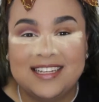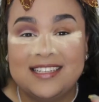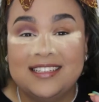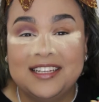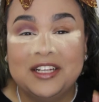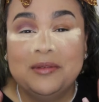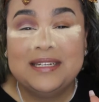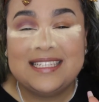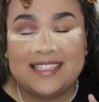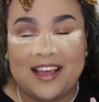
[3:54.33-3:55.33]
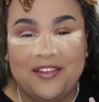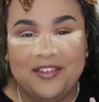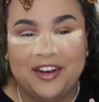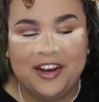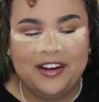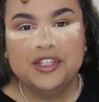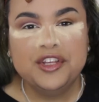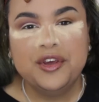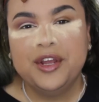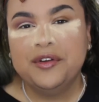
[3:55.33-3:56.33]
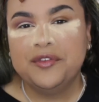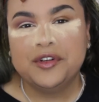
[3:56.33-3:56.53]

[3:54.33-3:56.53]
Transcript: It's a little bit safer. So you can of